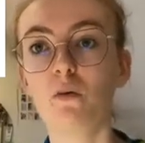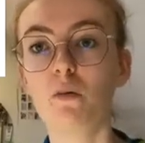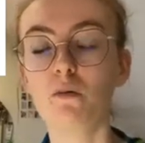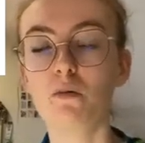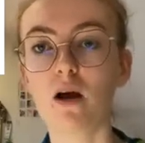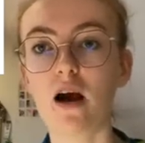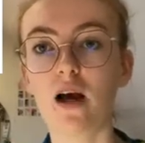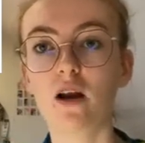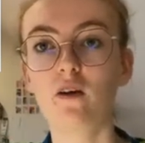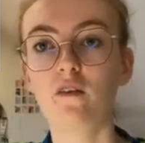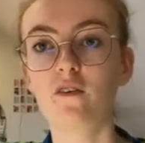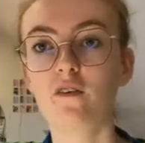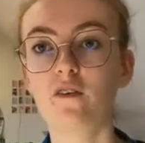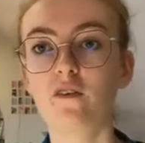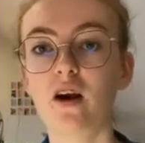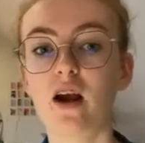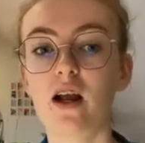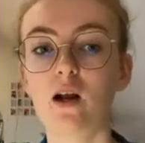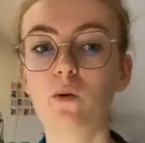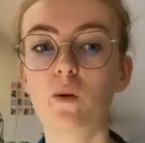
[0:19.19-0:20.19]
we ran over
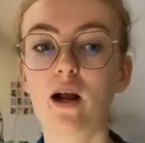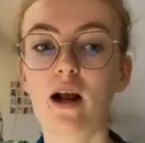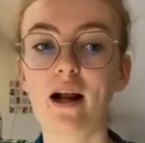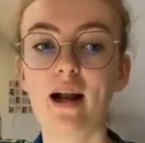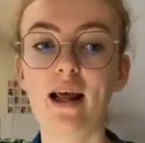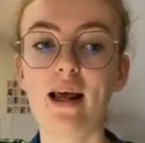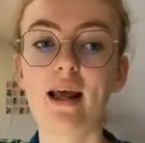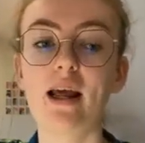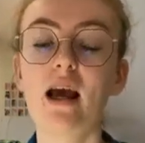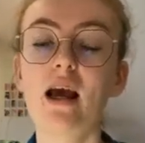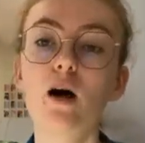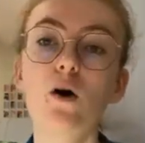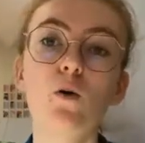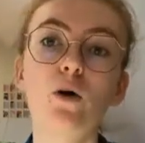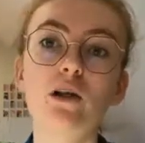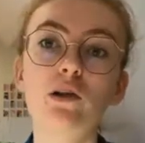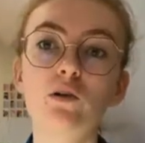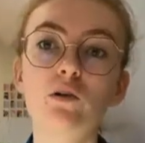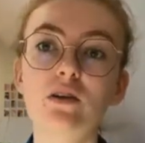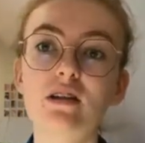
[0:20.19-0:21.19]
very quickly,
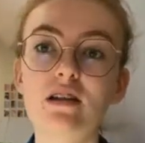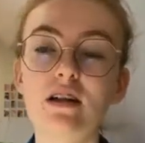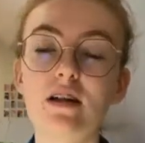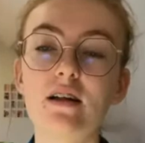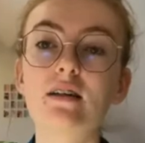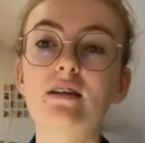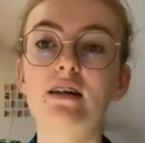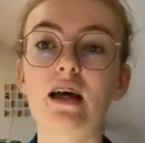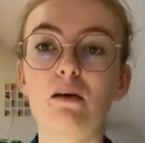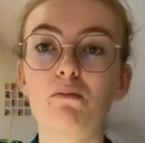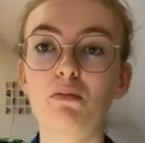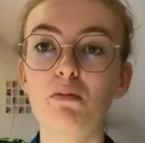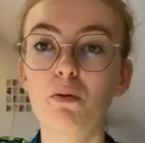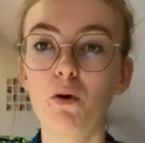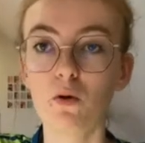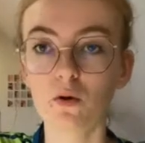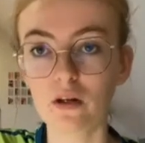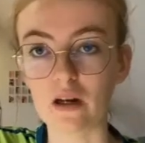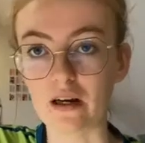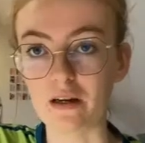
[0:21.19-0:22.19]
which was the Little Diamond
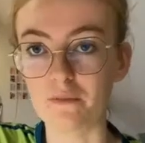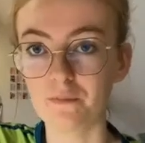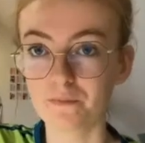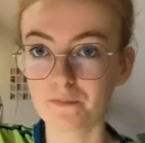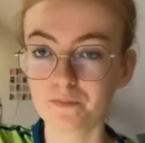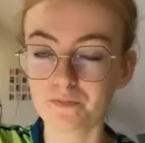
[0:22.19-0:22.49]
Polka.